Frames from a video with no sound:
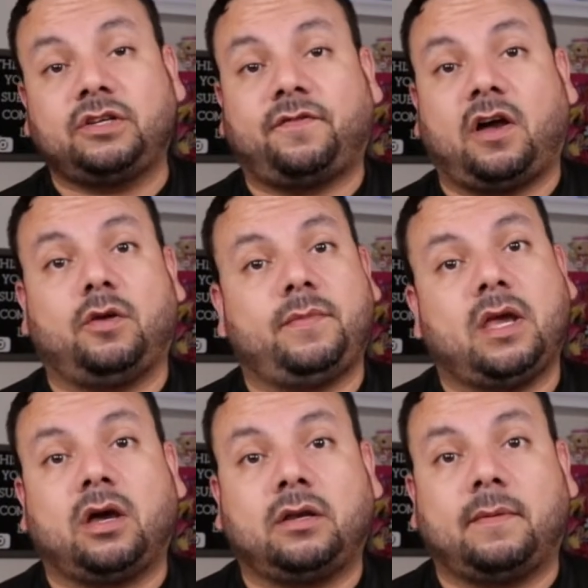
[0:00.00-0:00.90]
to follow
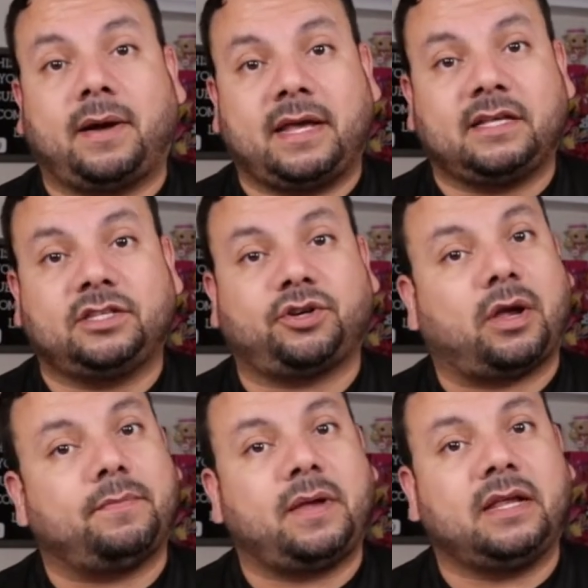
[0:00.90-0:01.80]
me on my
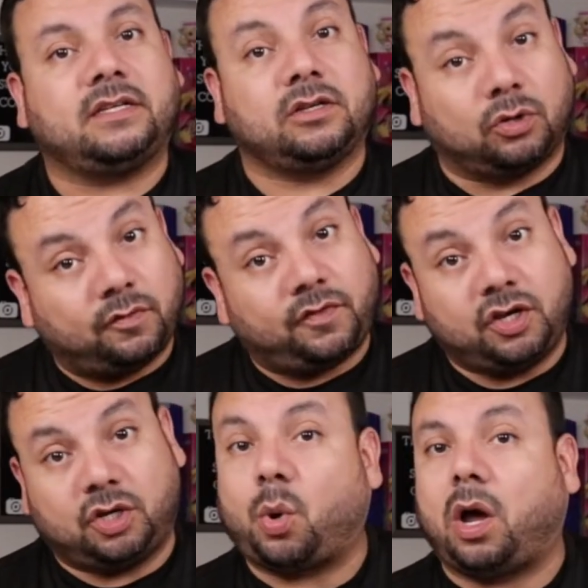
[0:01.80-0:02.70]
Instagram page in order for
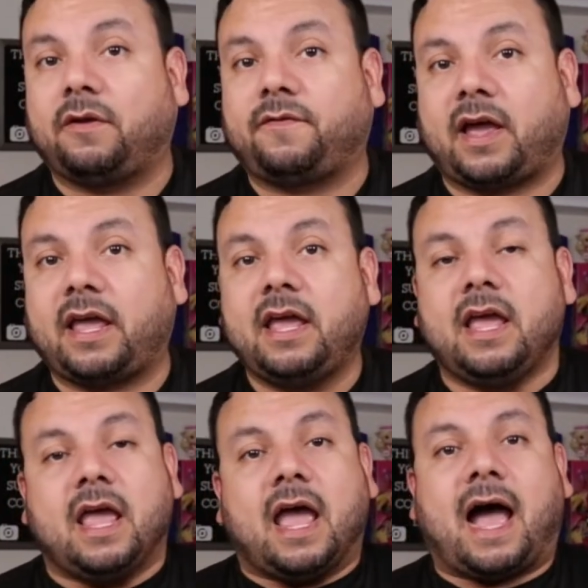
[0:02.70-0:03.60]
you to qualify.
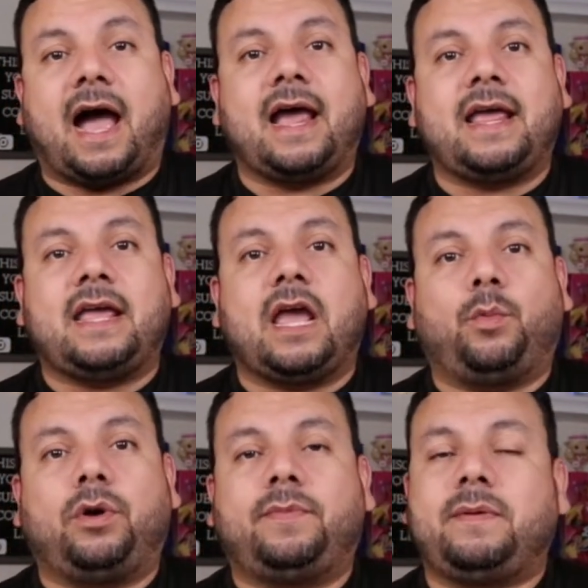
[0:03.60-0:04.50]
I
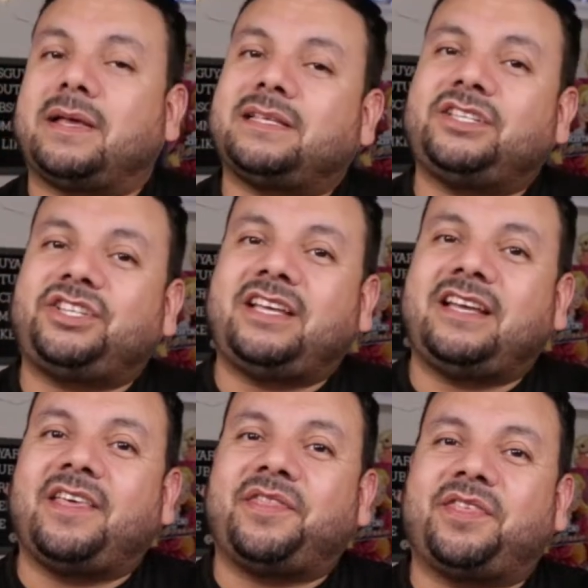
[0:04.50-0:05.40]
will be
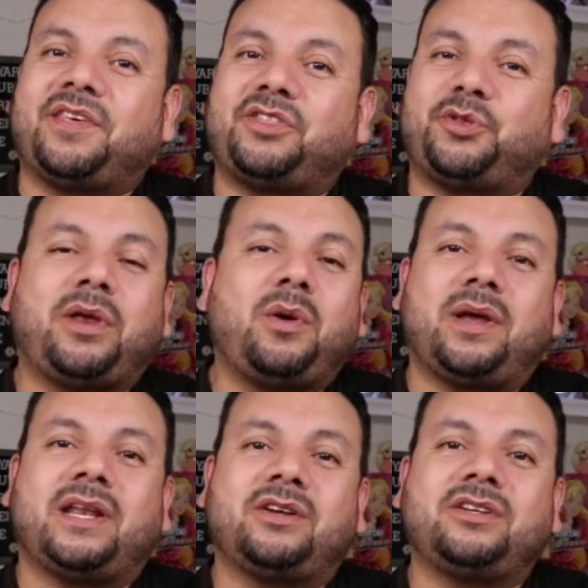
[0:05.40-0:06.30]
messaging the 3
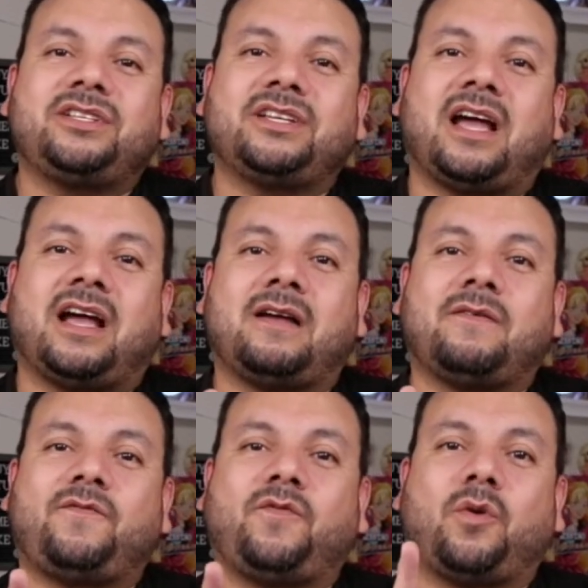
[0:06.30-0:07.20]
winners
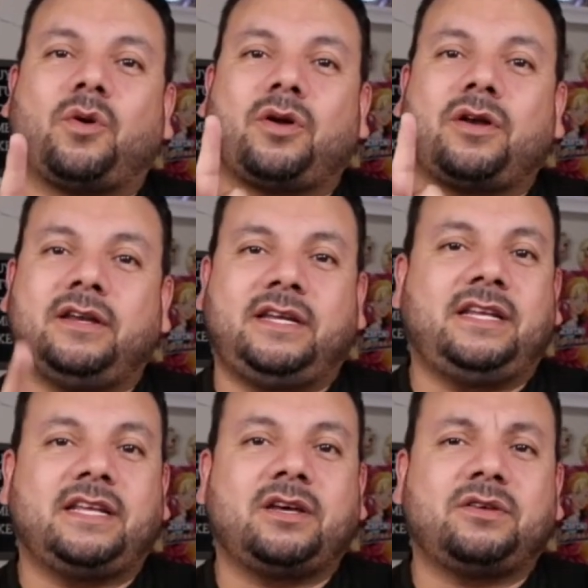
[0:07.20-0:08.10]
for
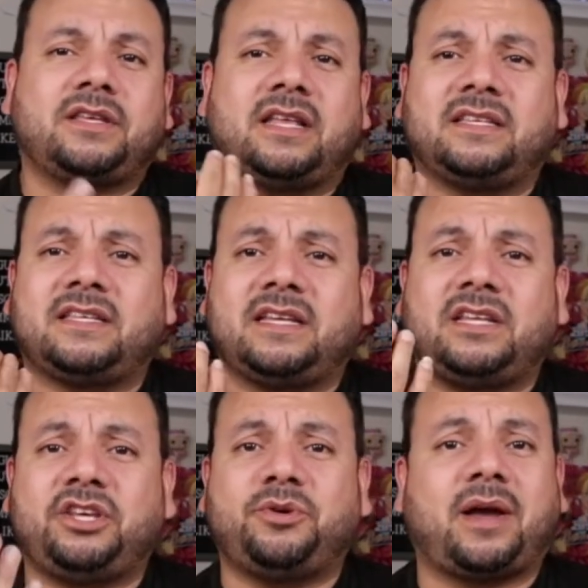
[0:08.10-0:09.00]
details and
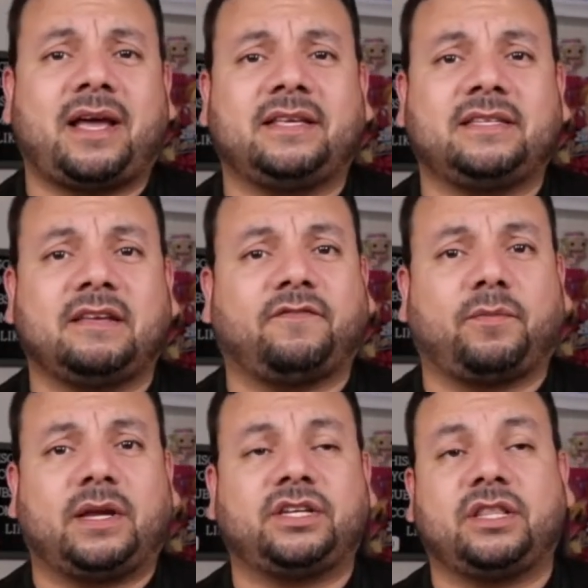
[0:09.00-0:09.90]
sending you guys
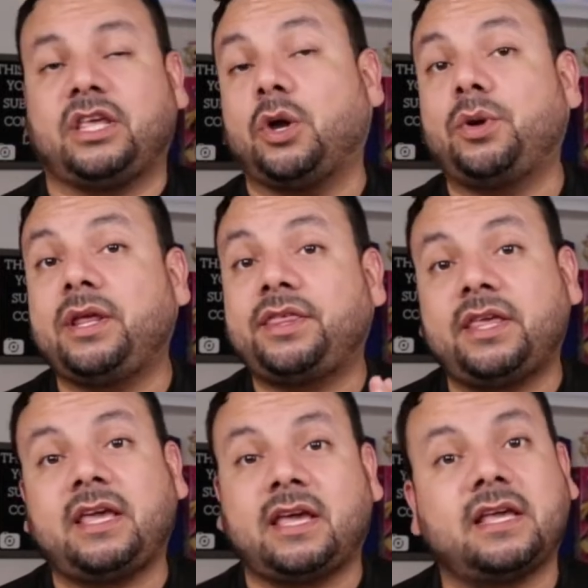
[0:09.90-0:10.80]
information. The only
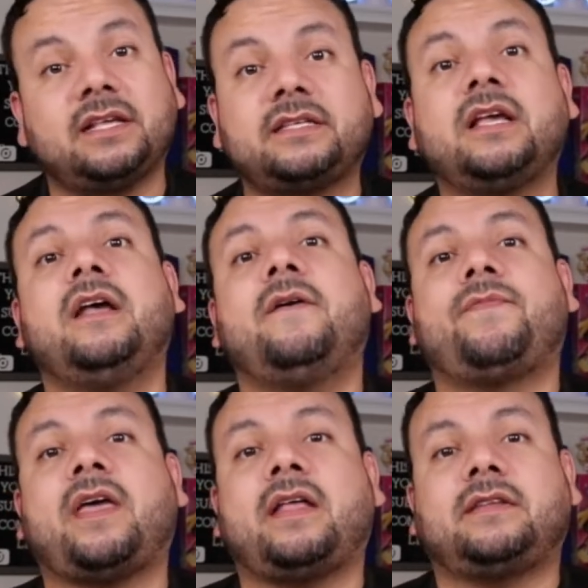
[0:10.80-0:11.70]
thing is
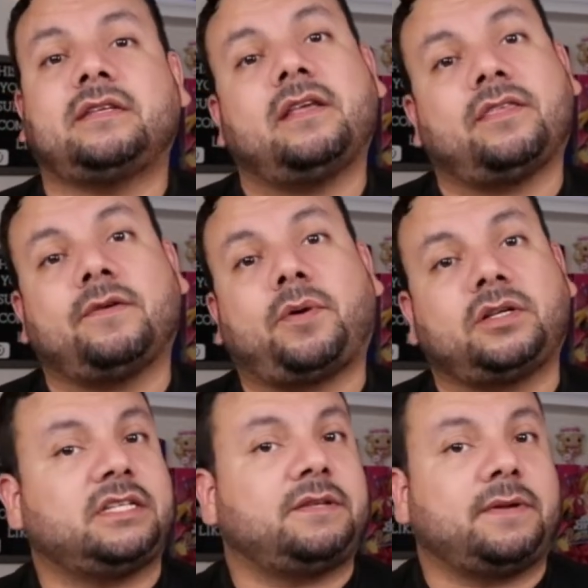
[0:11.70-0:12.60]
that the
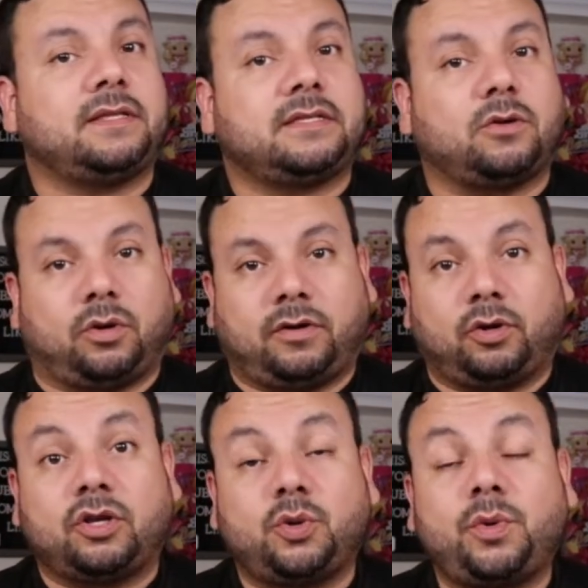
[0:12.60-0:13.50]
participants, or in
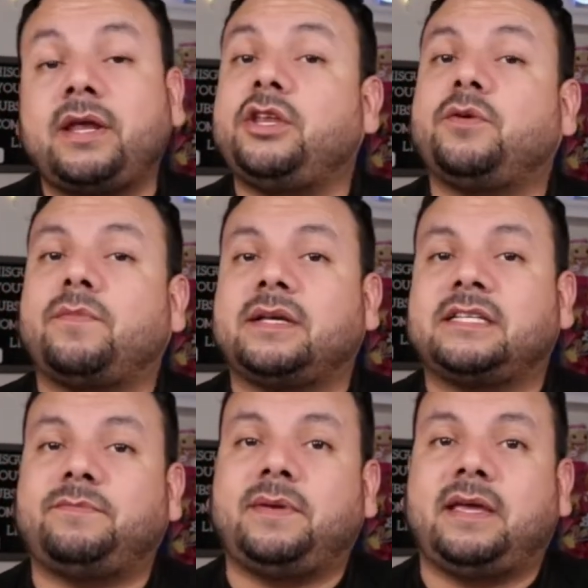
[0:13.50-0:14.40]
order to win, you
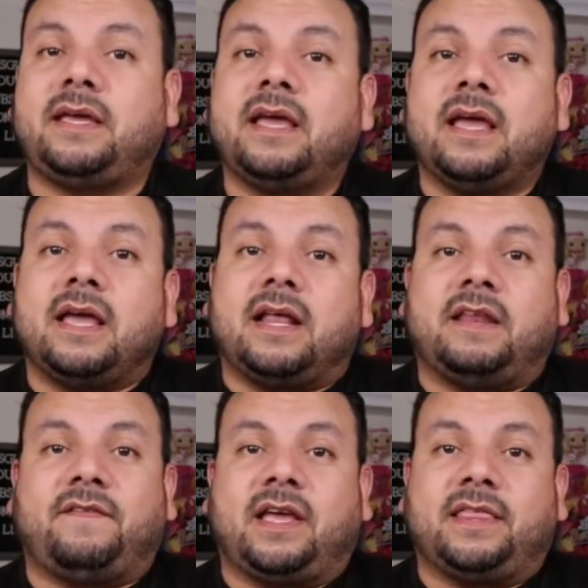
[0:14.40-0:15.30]
must be
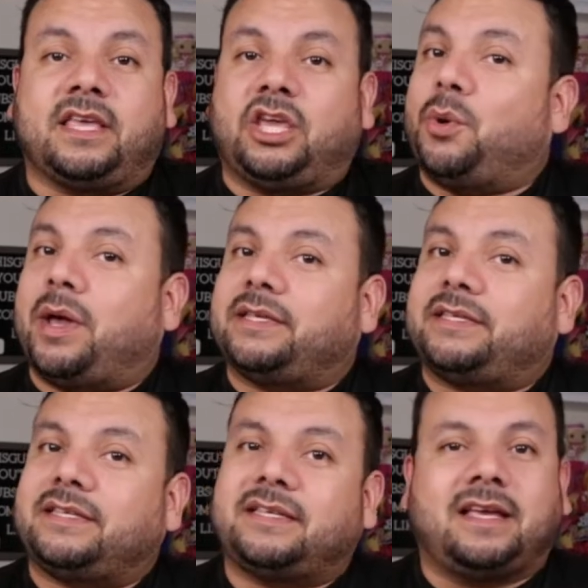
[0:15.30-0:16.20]
living in the
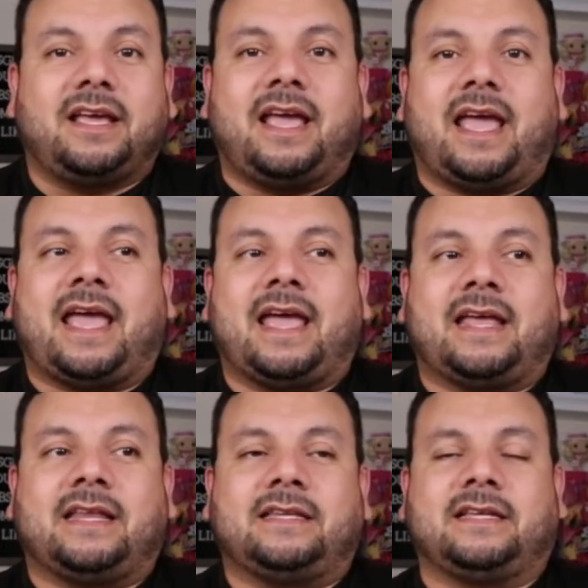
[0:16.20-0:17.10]
US.
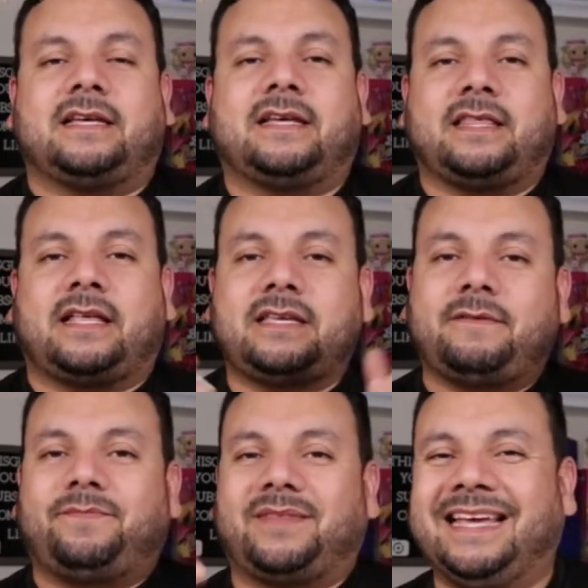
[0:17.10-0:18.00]
And that's
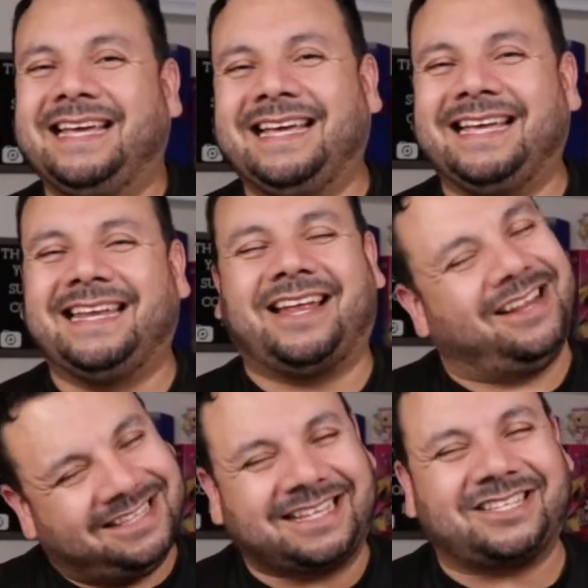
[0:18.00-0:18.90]
it. Now
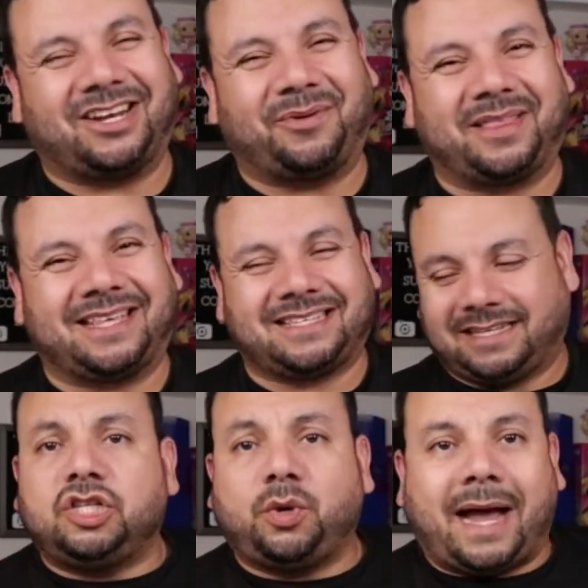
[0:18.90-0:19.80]
let's get started with this.
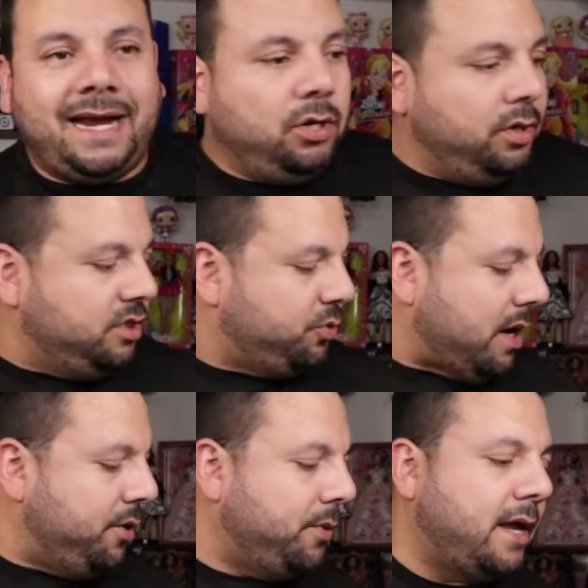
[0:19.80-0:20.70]
So I noticed
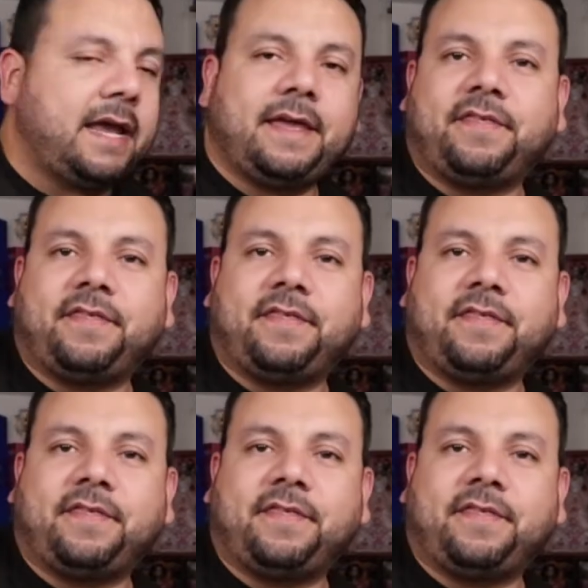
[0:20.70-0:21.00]
right away